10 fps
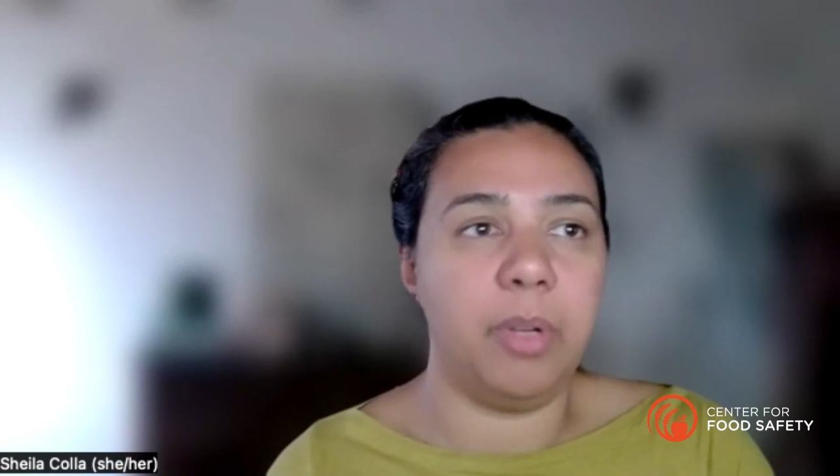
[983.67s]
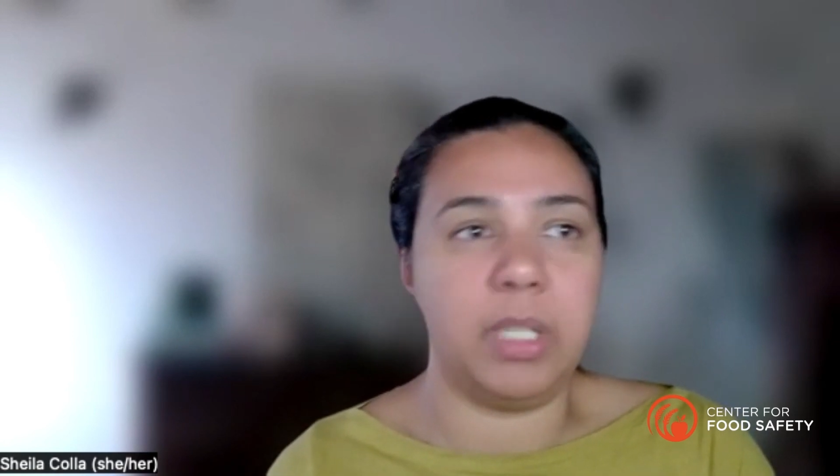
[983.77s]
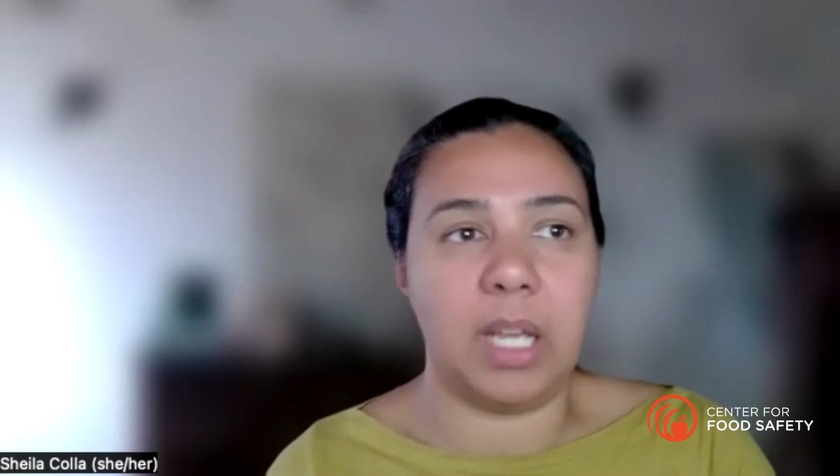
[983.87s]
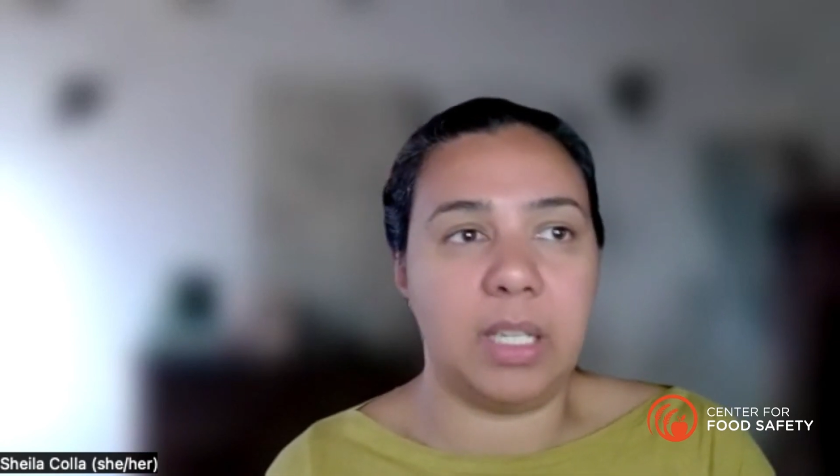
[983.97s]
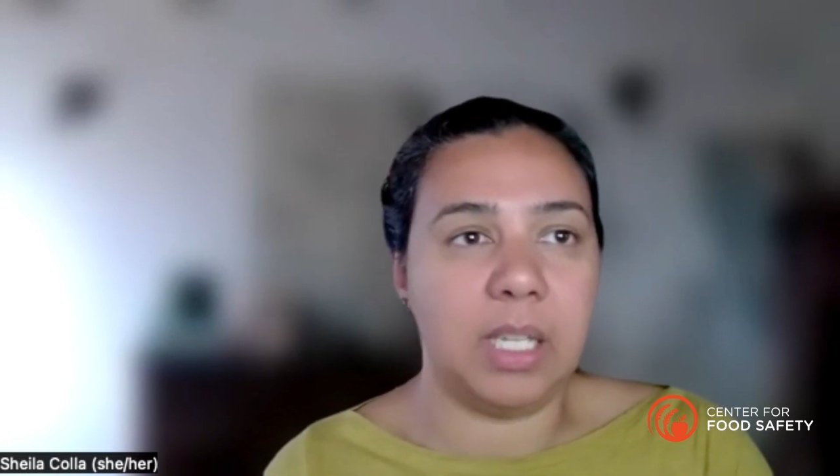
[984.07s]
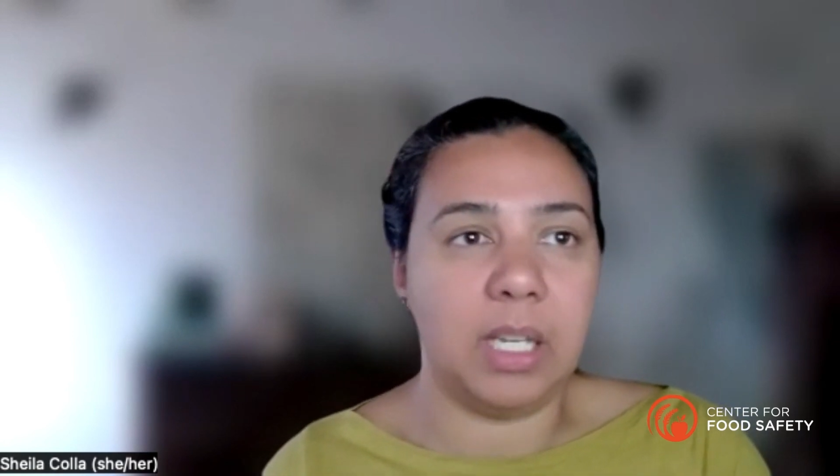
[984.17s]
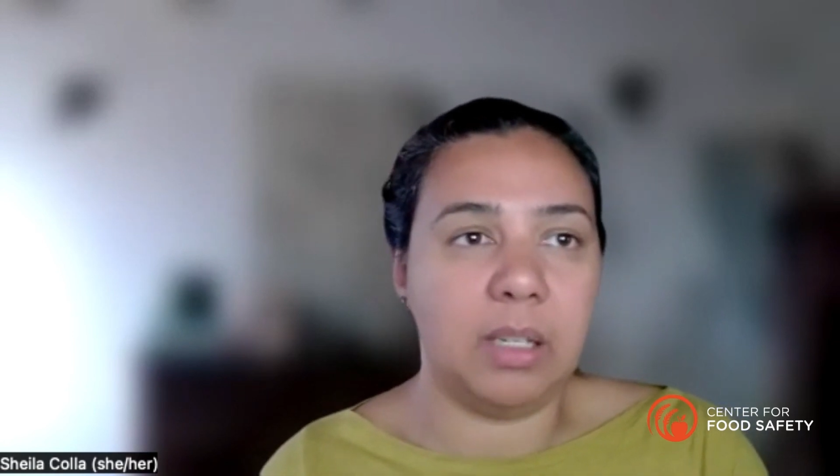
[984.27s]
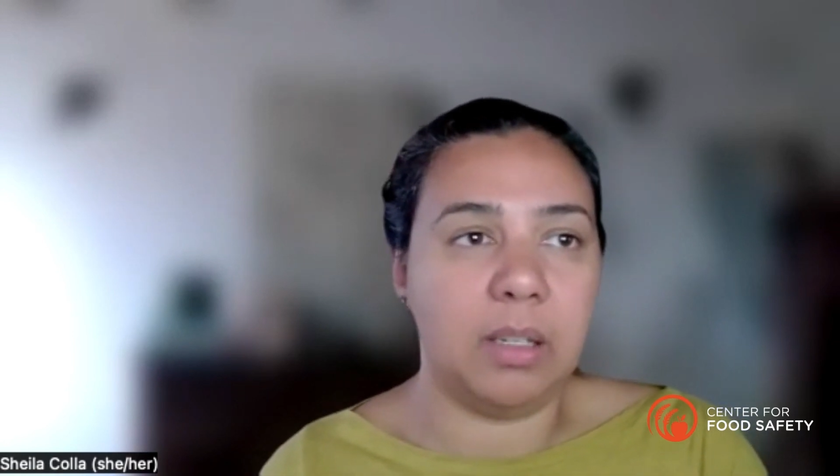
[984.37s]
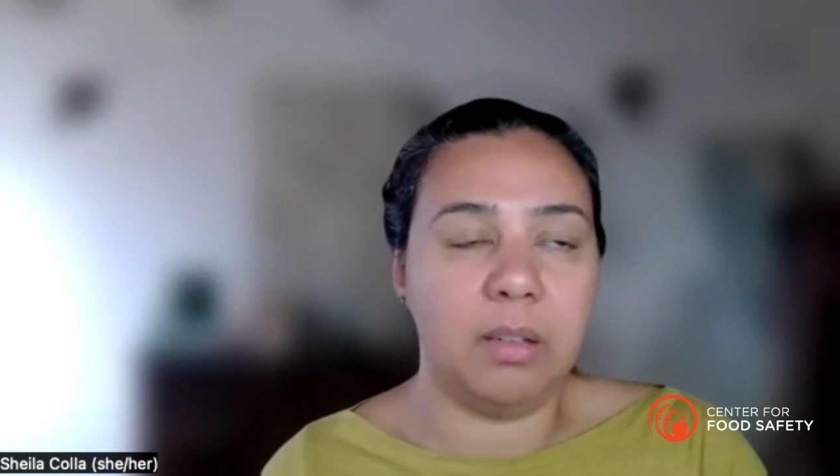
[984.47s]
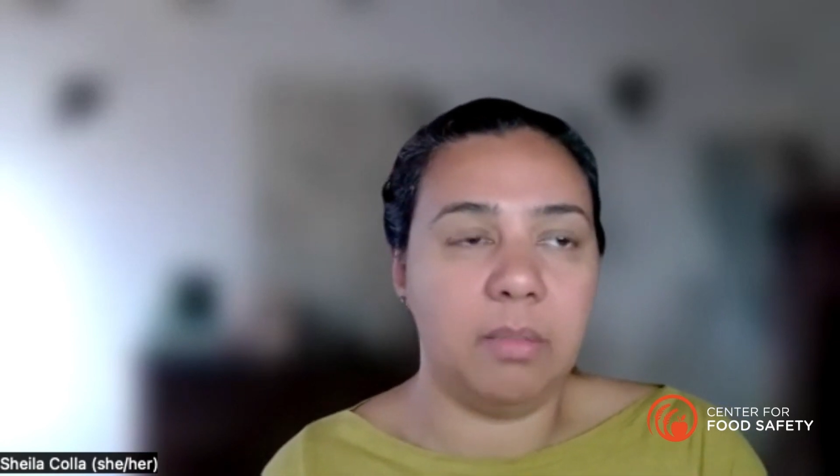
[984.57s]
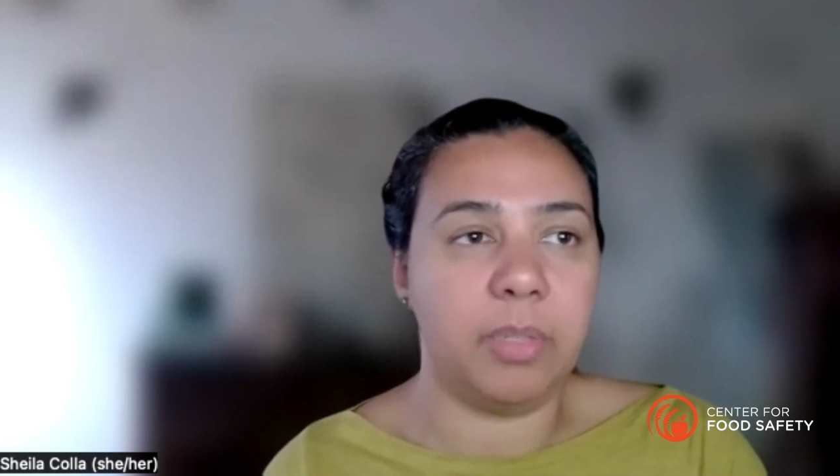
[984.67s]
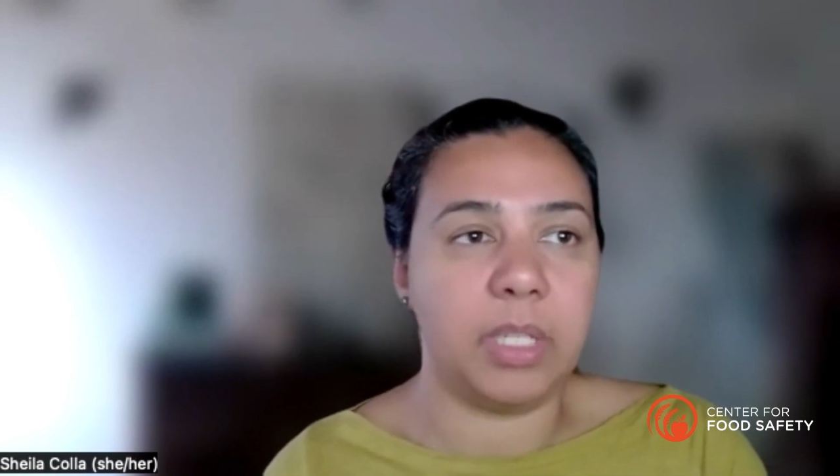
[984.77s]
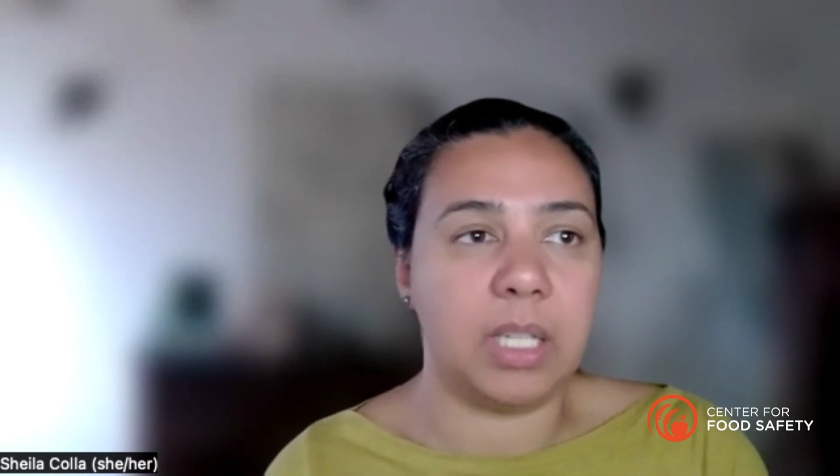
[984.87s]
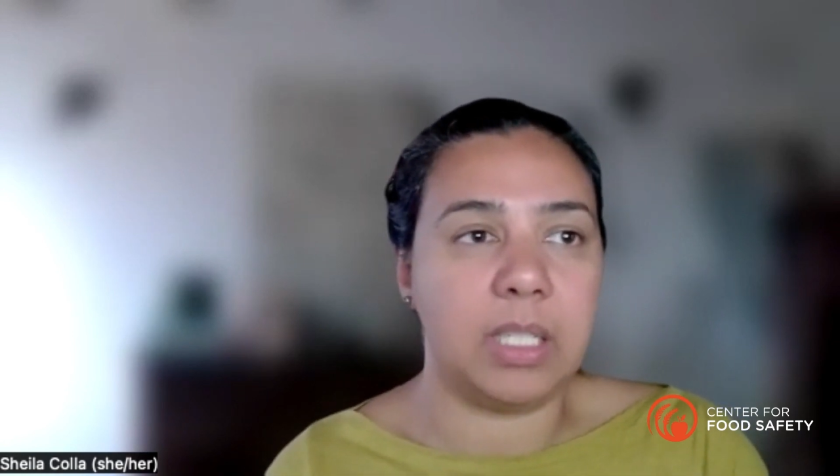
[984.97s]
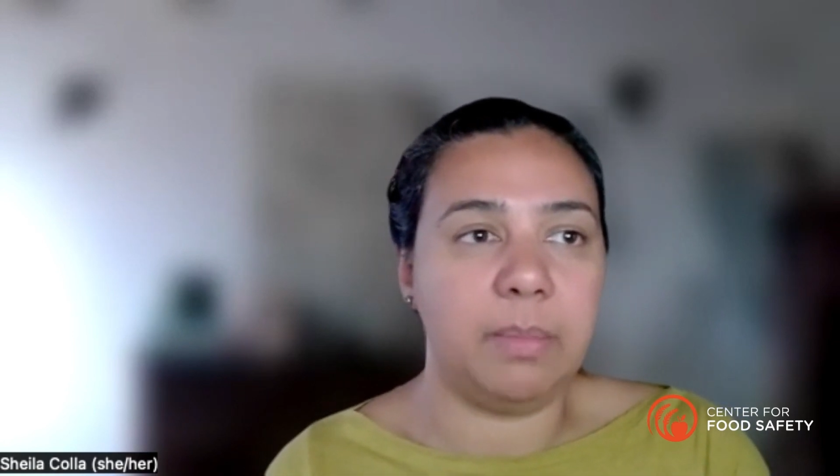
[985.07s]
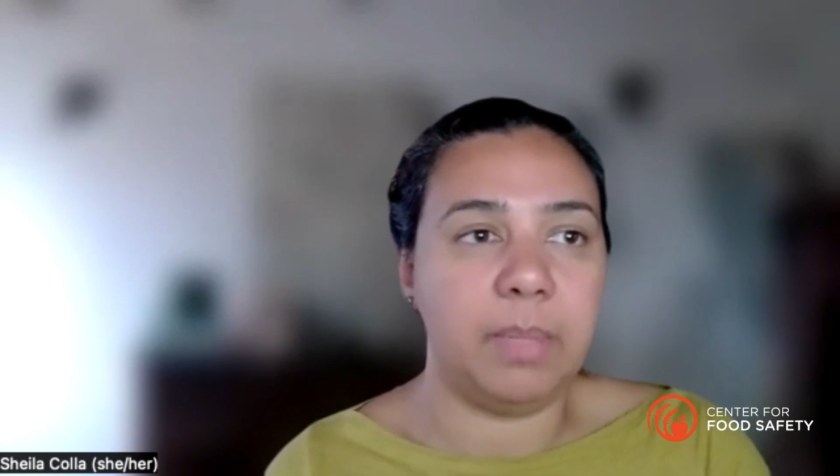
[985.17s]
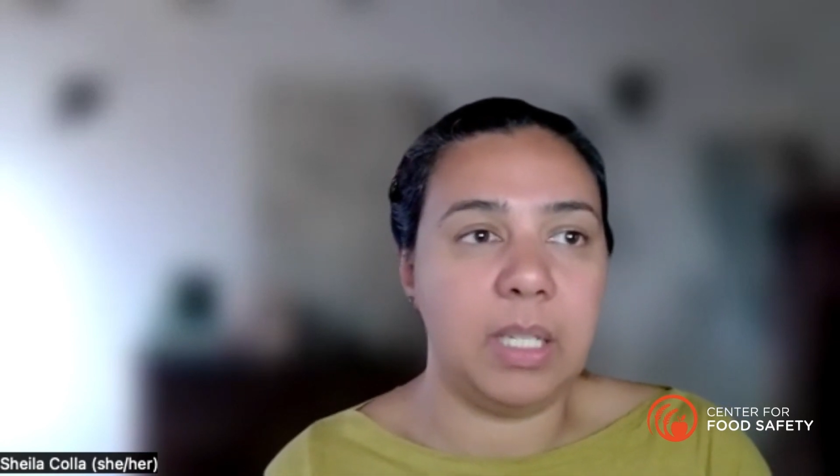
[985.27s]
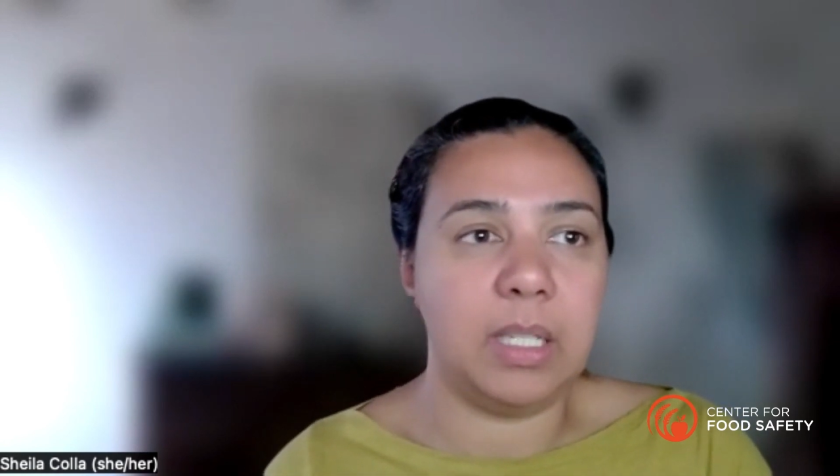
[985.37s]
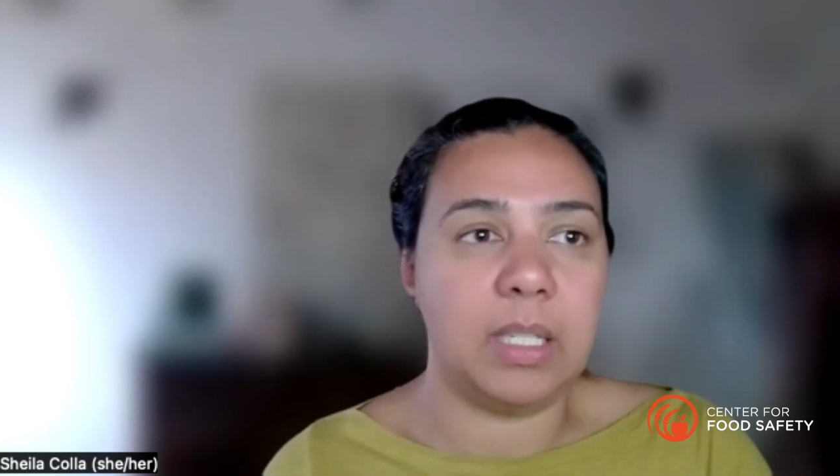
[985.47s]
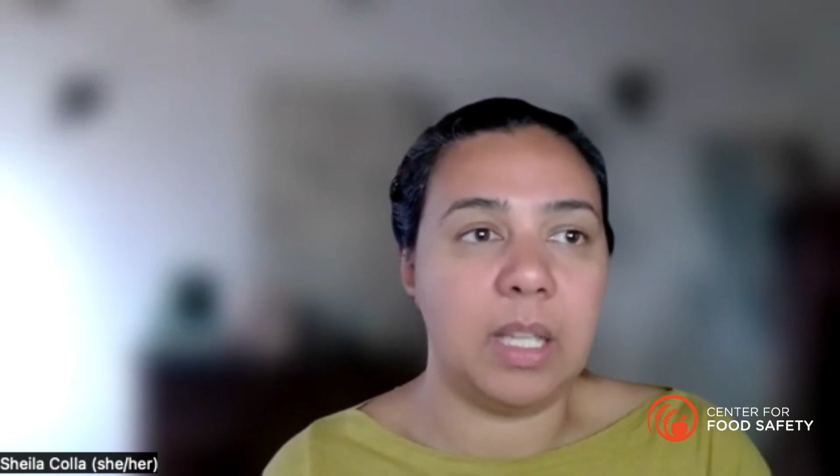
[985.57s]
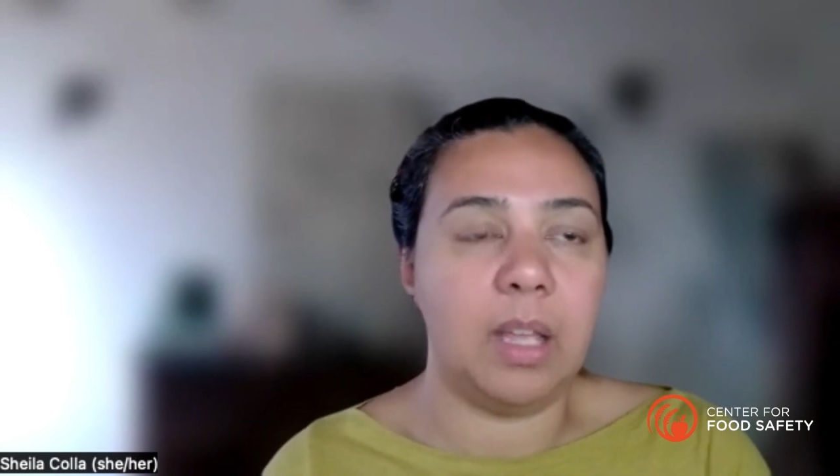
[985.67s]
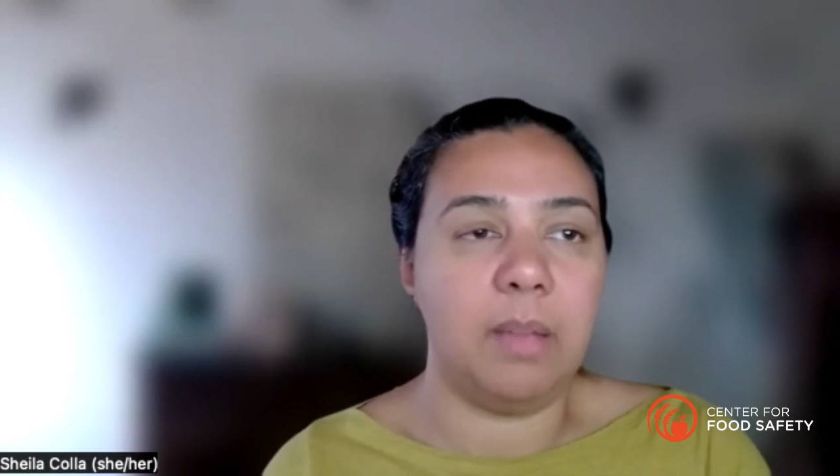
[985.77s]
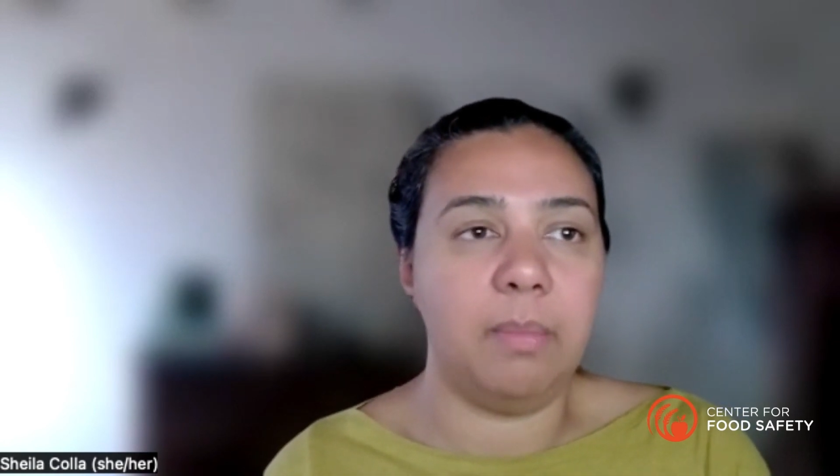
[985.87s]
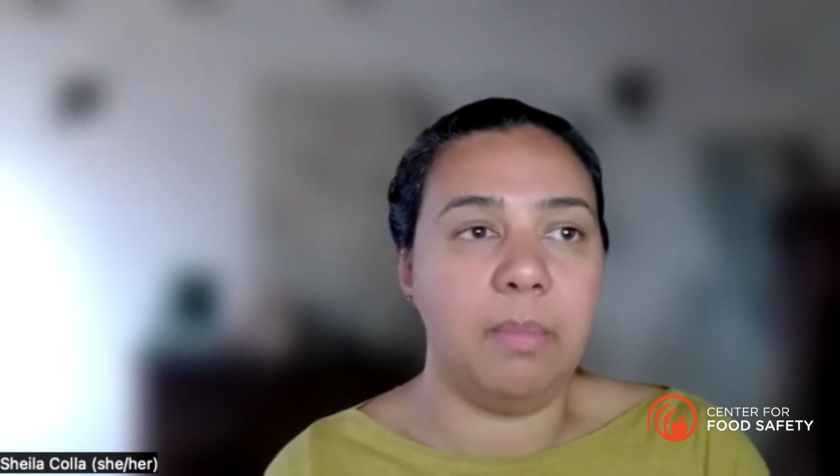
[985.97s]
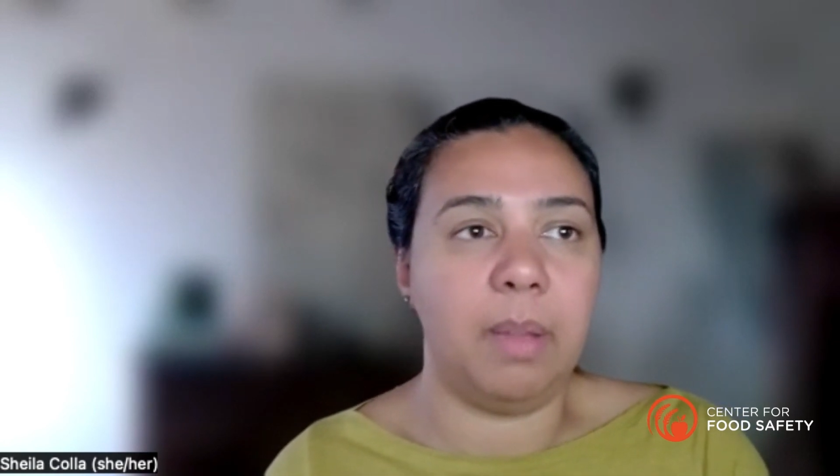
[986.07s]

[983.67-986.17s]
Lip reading: protecting bees that